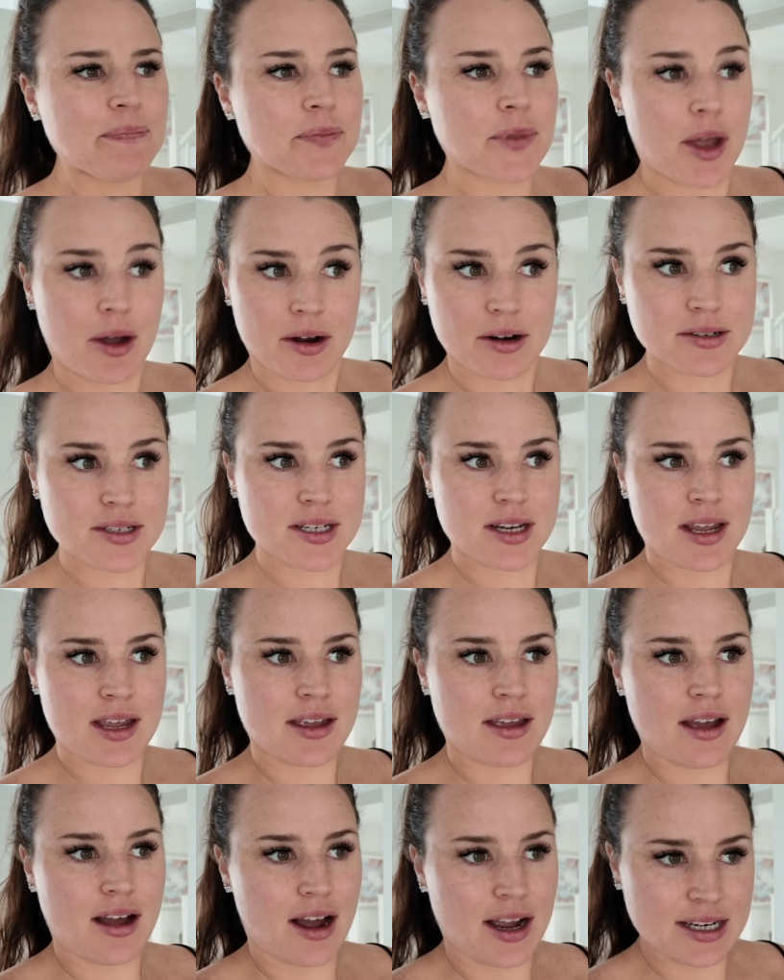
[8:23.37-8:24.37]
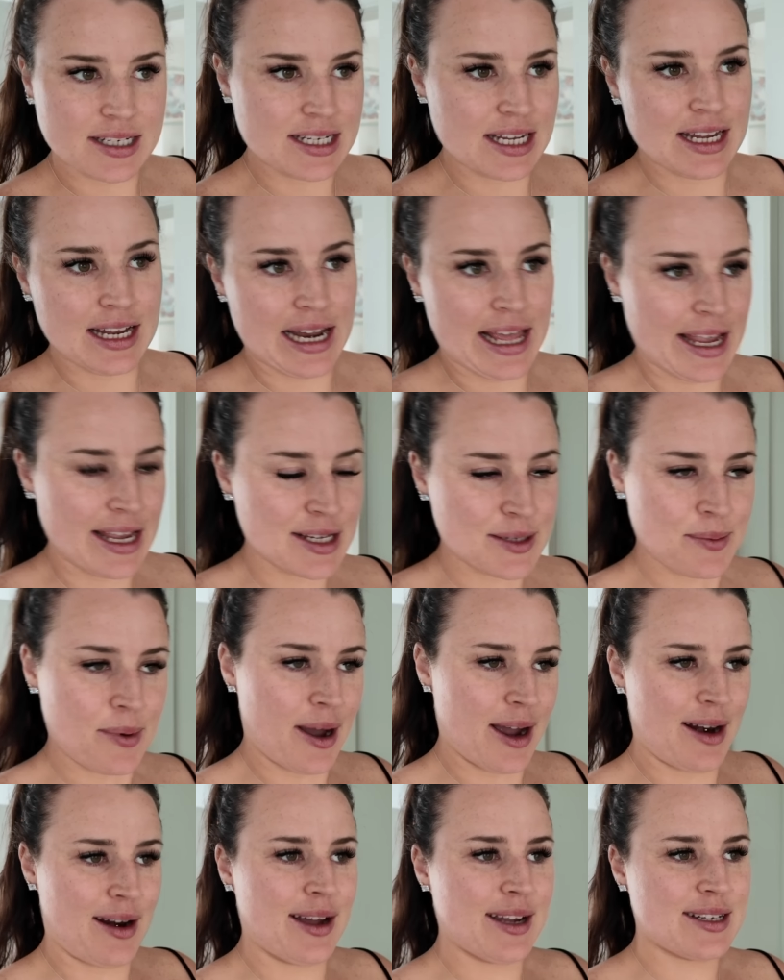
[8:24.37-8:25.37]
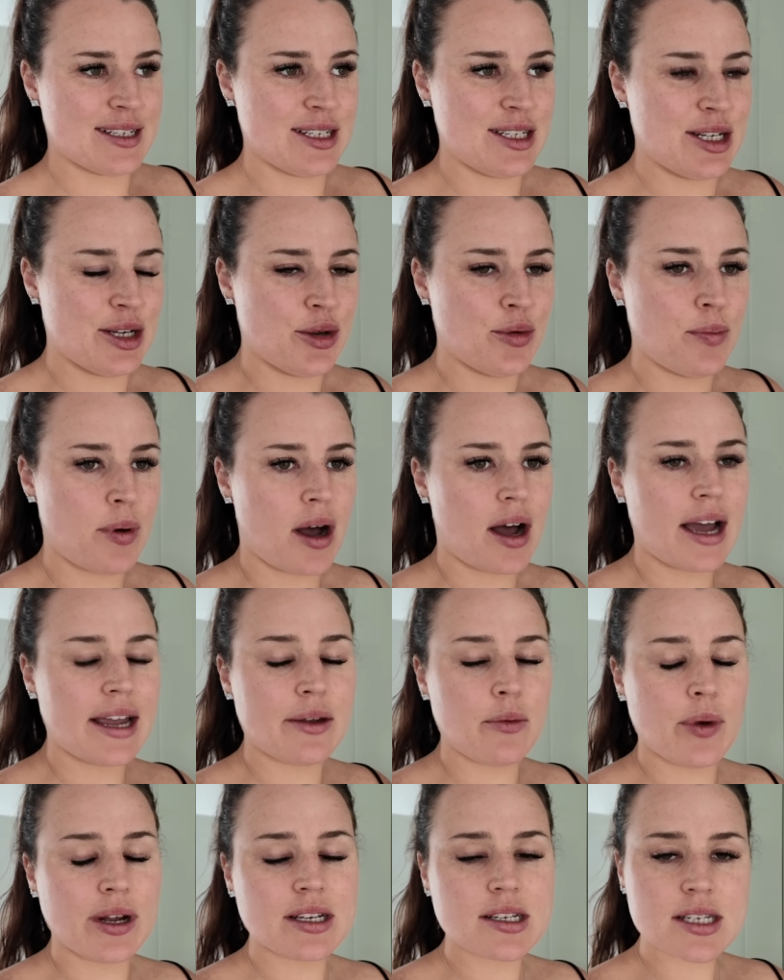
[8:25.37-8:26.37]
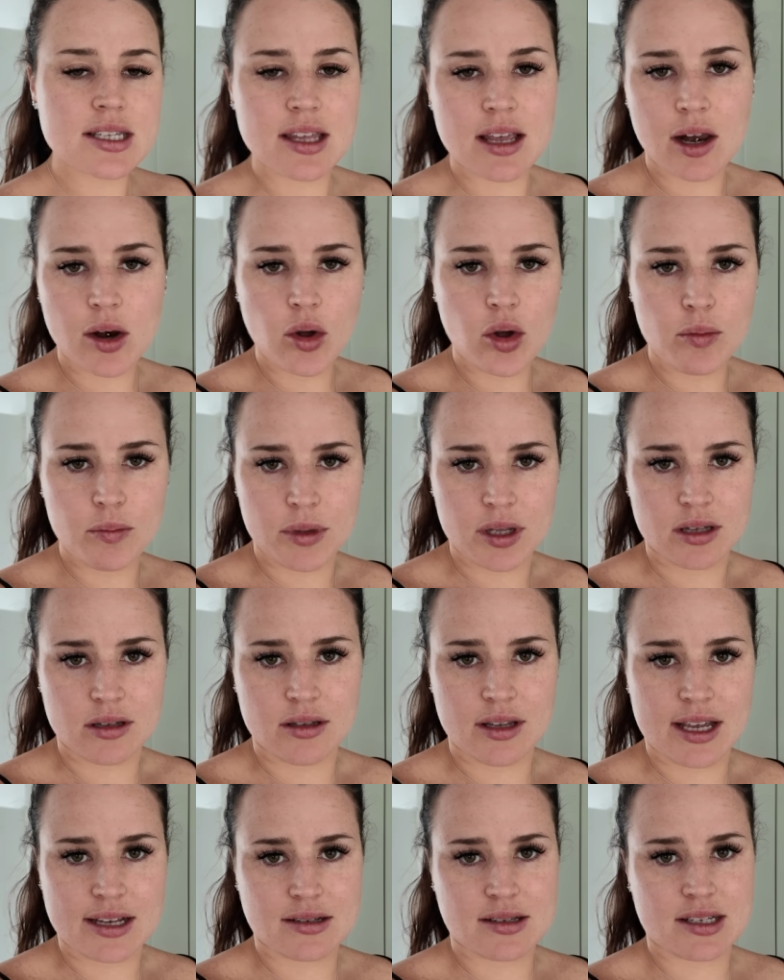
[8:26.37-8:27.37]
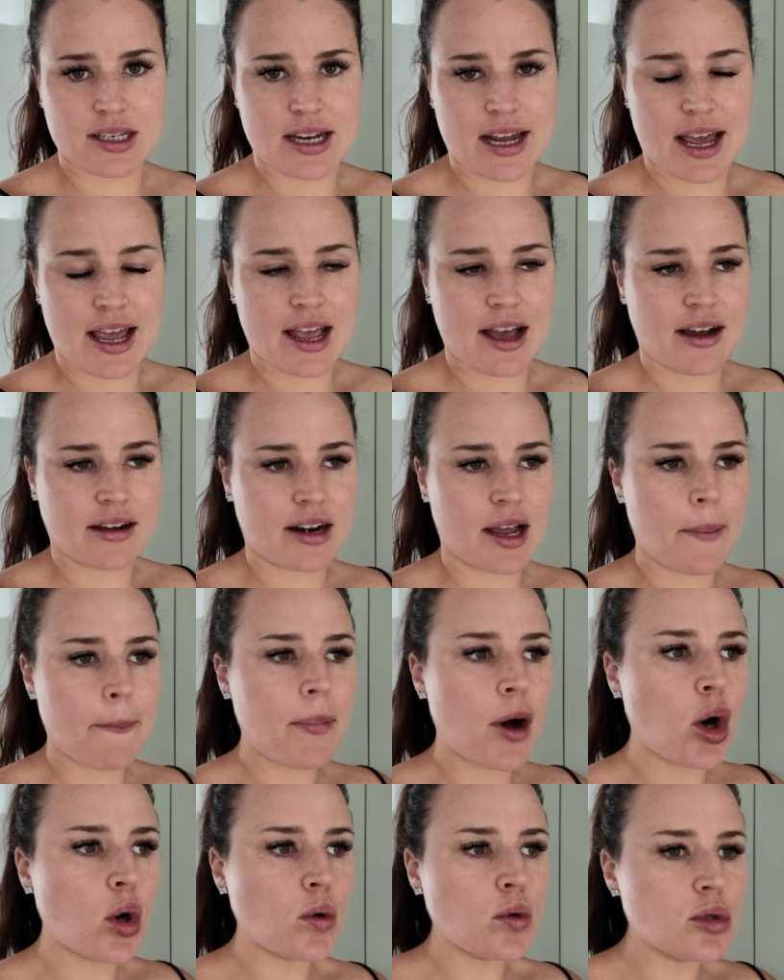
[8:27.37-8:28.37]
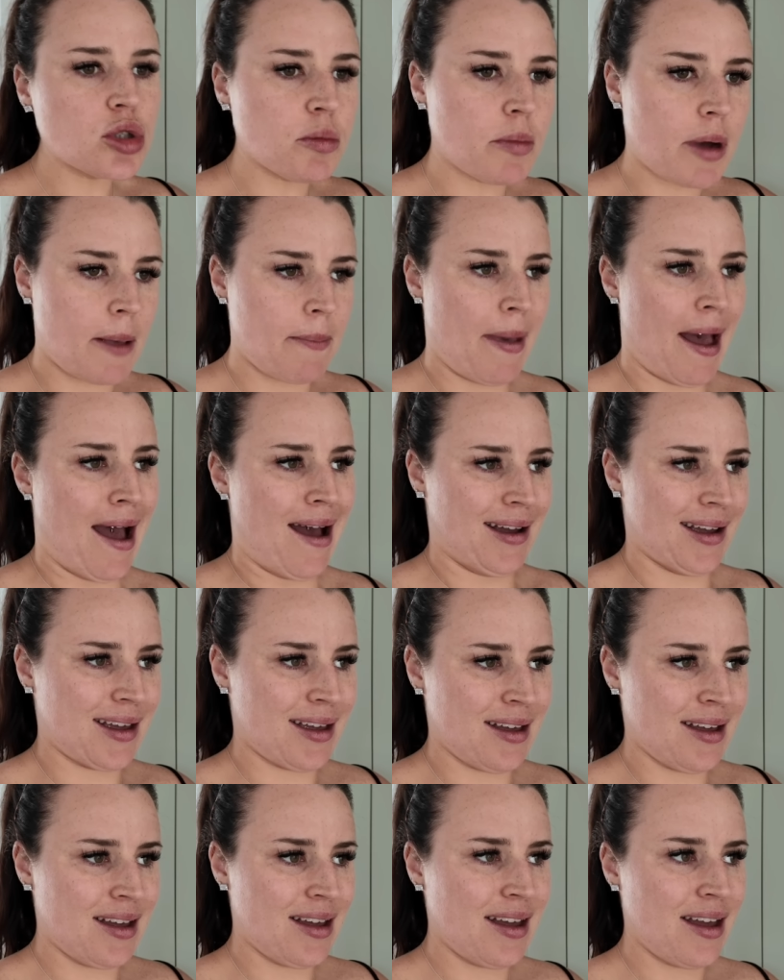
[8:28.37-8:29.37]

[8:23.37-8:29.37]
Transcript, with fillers: gardening, ideally, is what I like to do, but I went to the allotment yesterday and I pulled my back